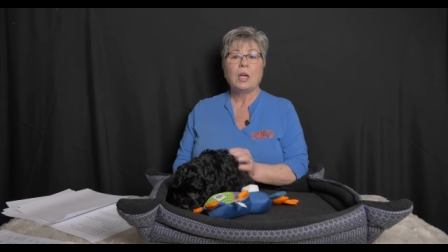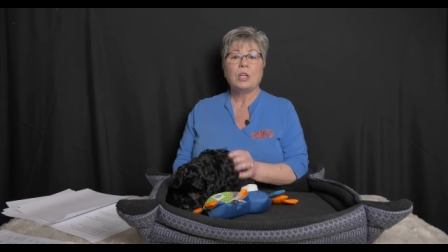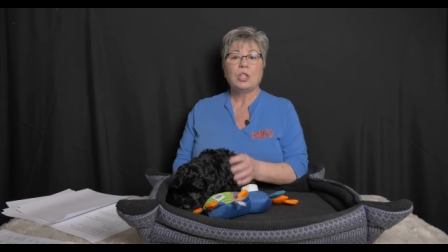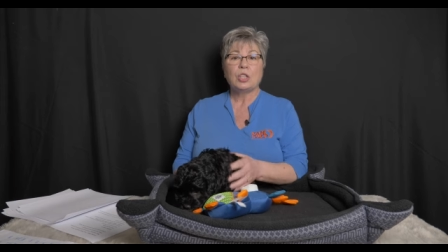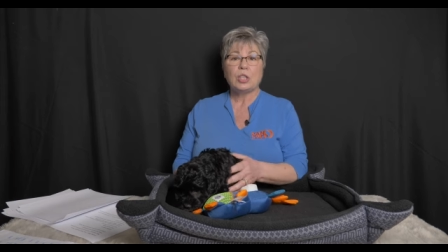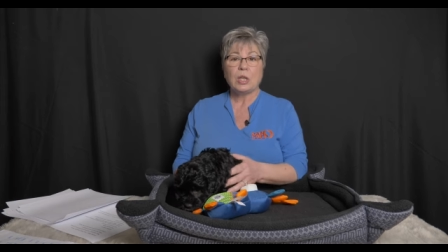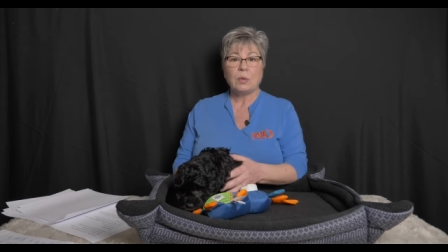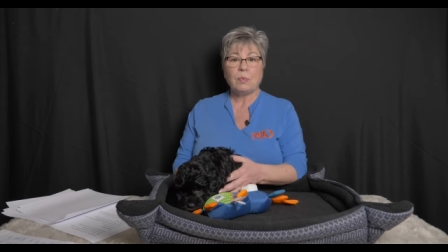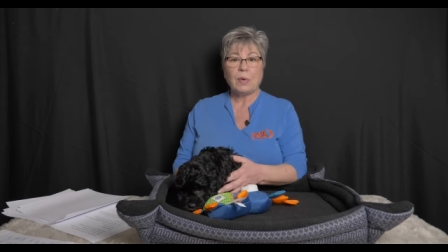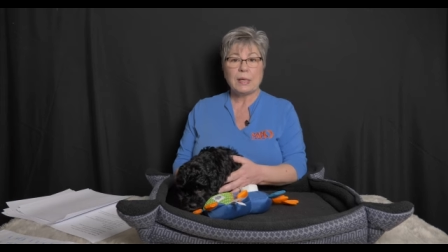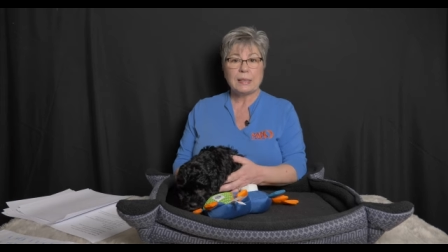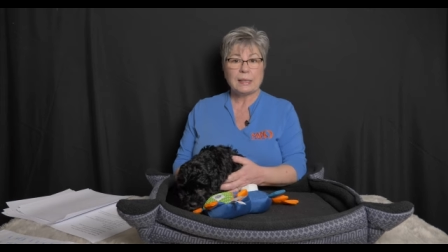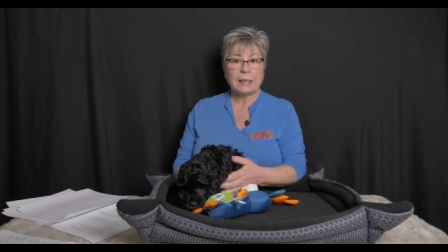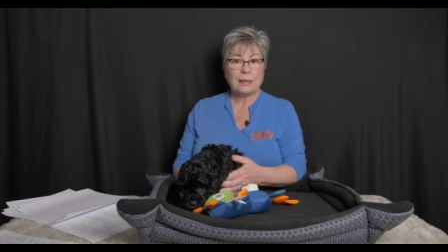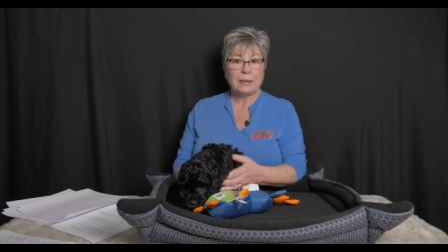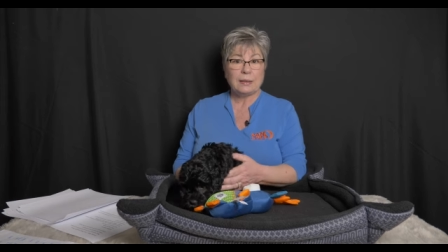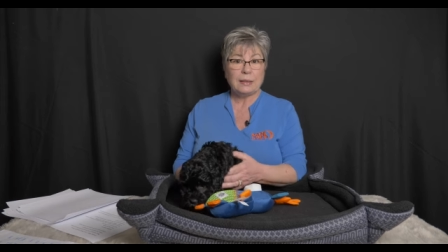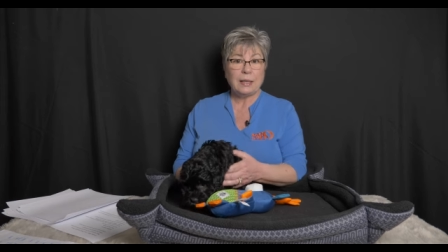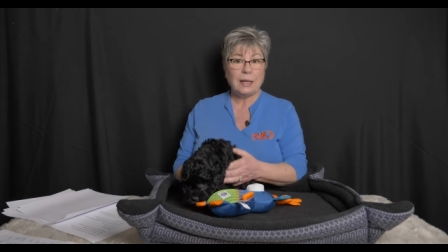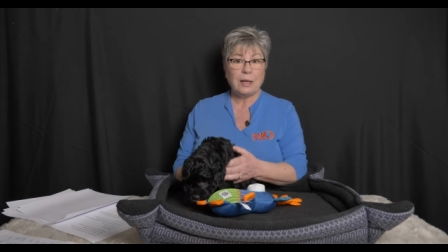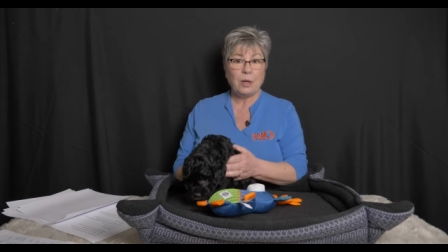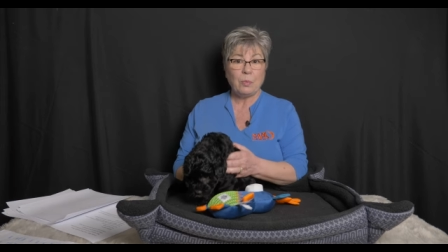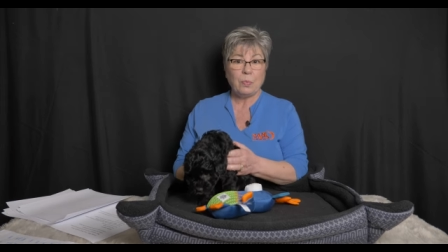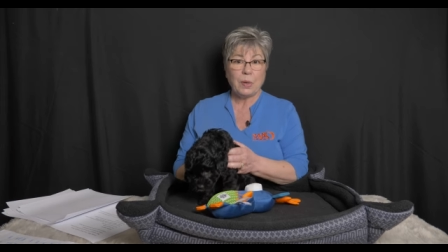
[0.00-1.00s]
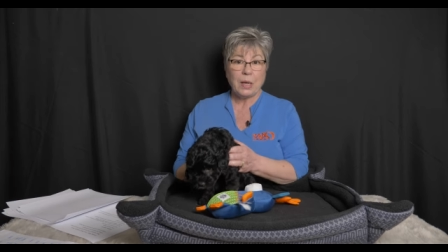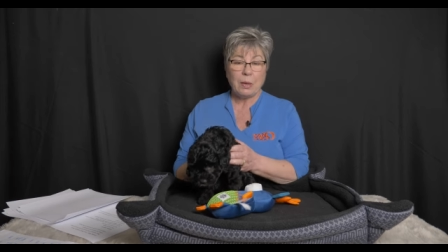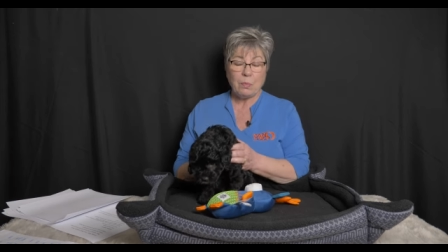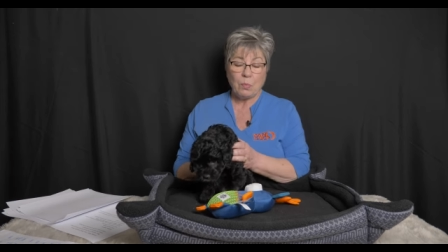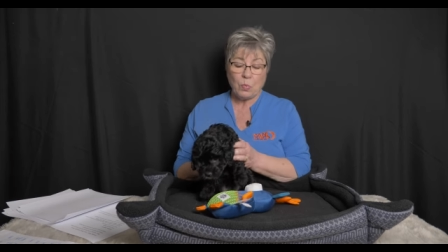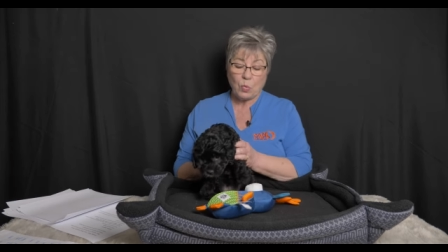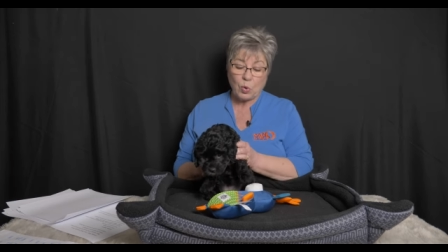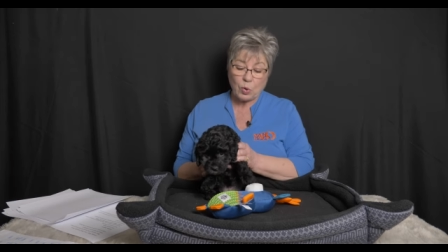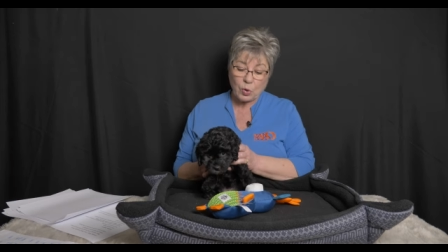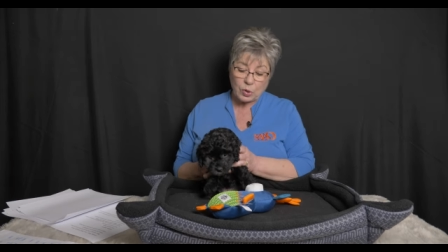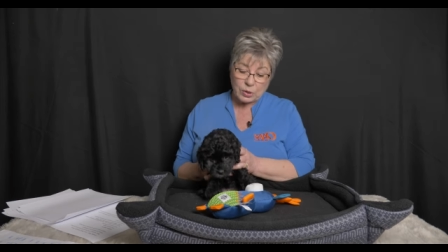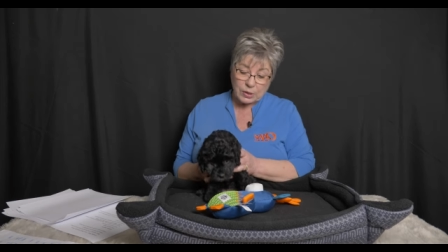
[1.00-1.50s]
she was a little bit
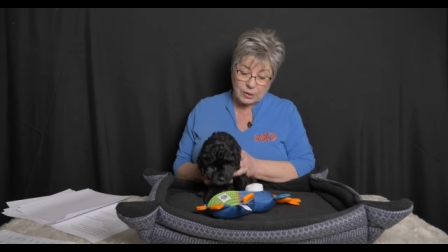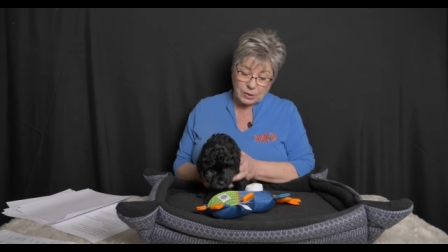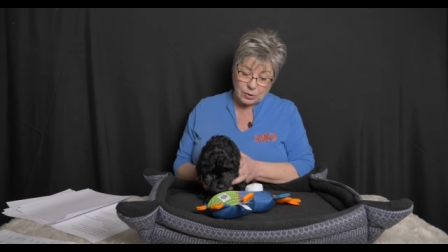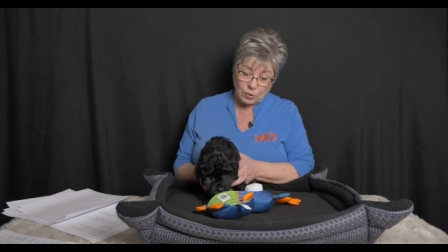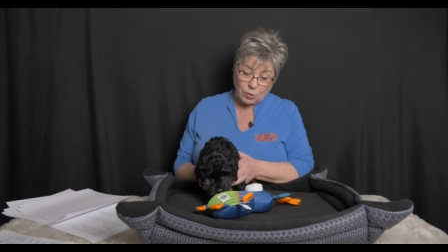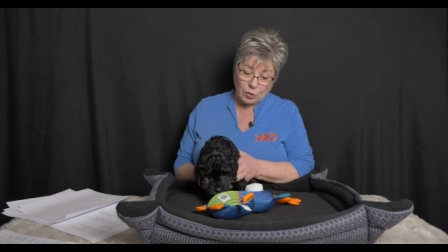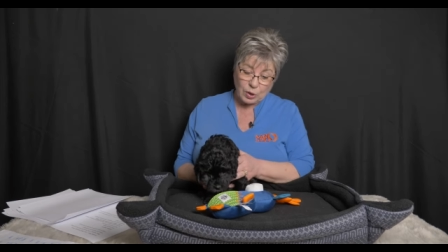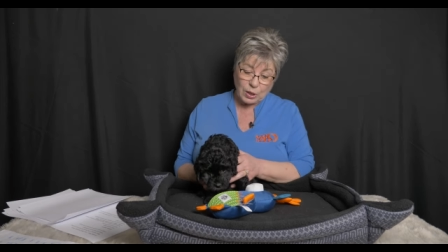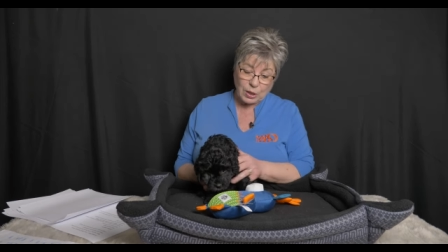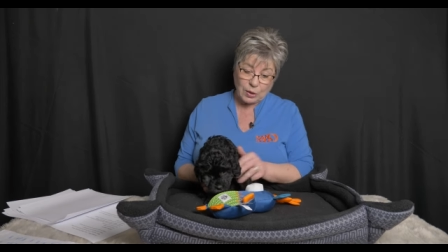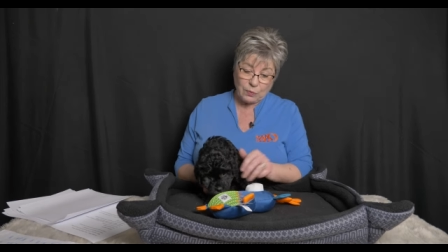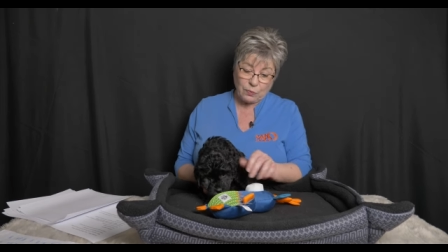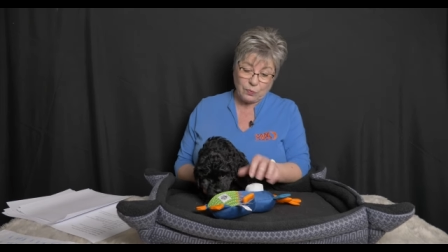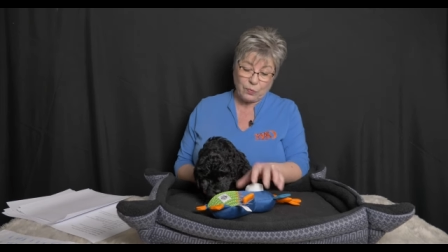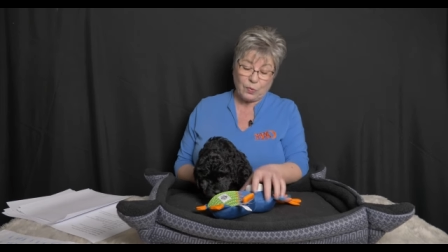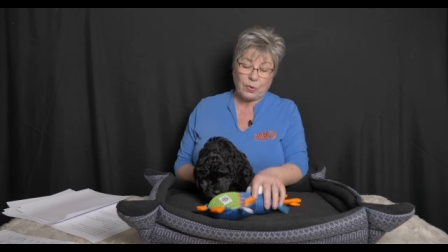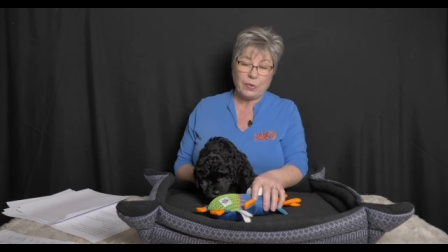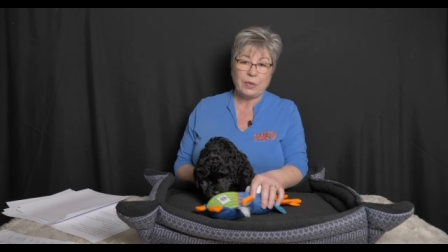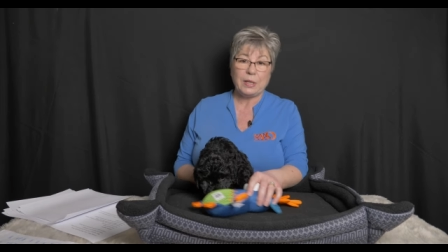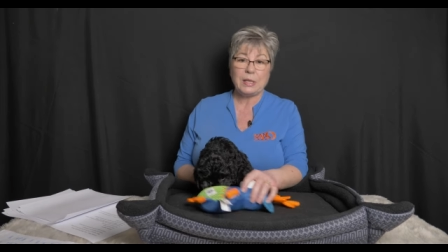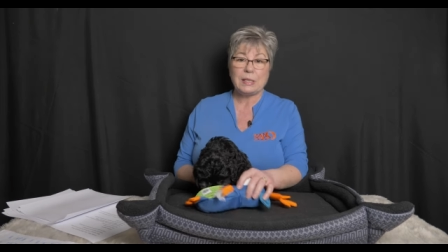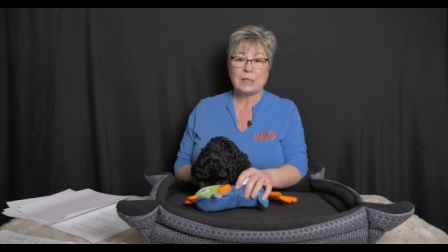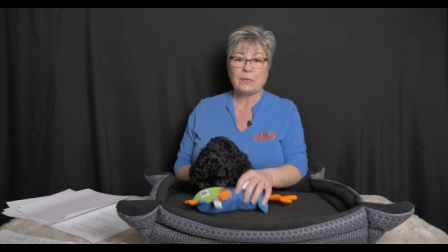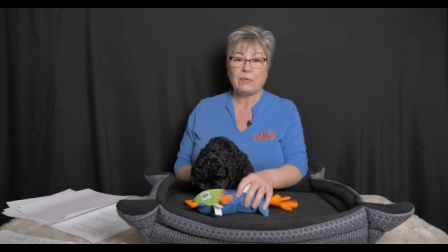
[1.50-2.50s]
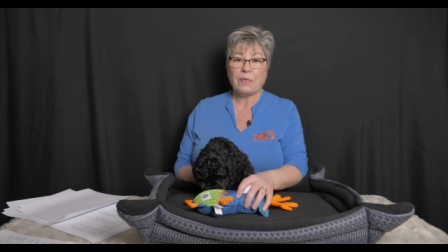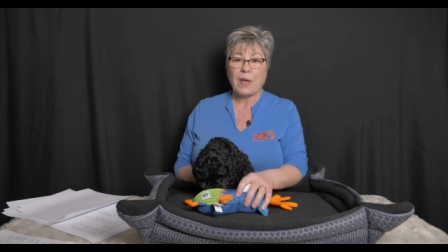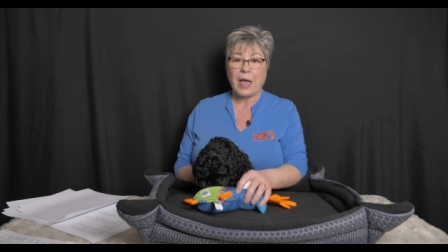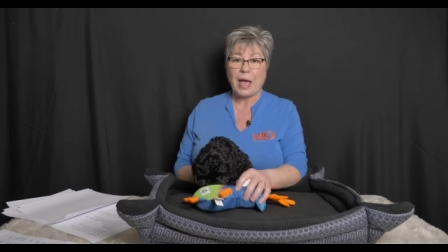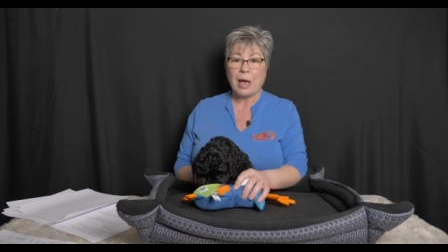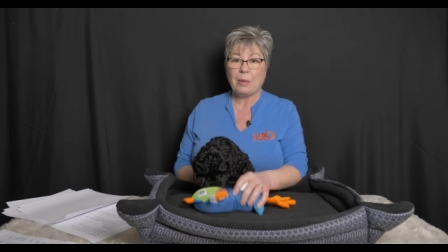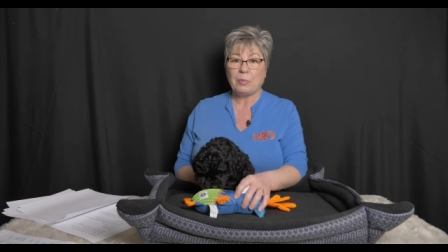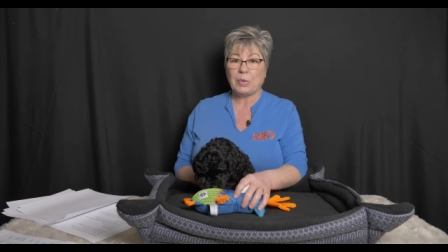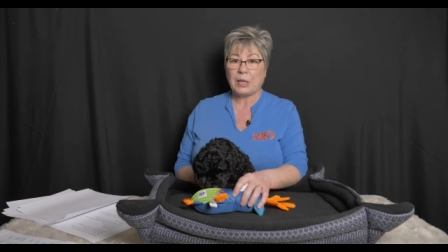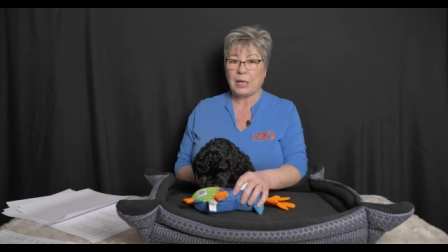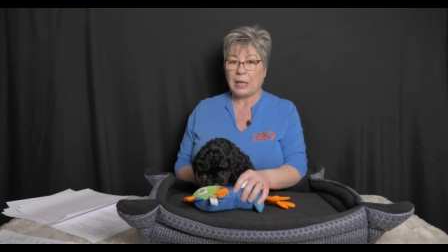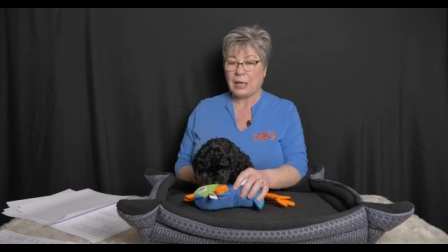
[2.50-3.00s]
more suited for this
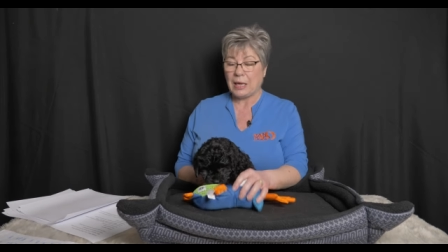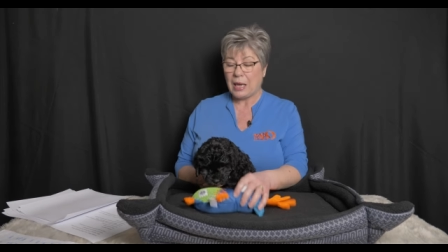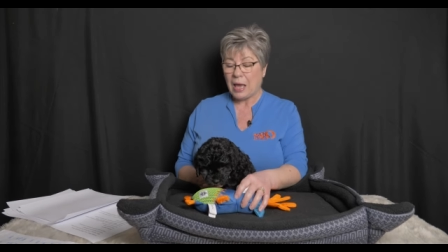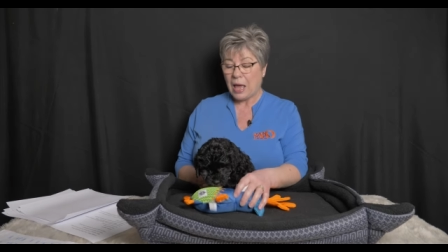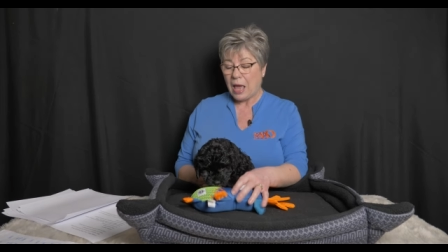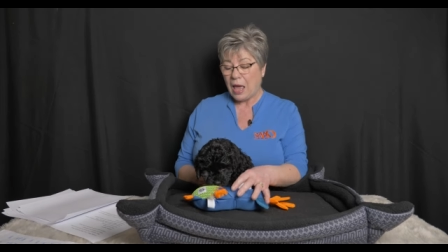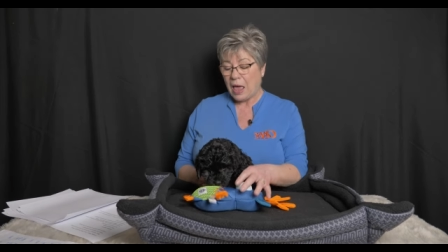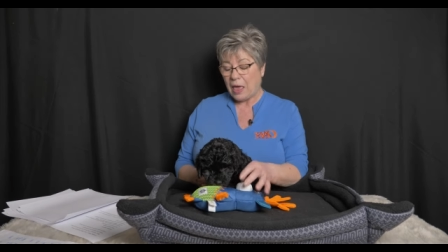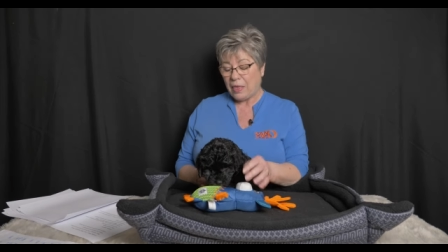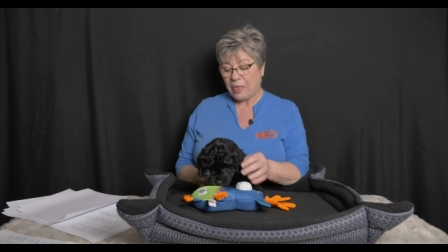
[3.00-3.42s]
family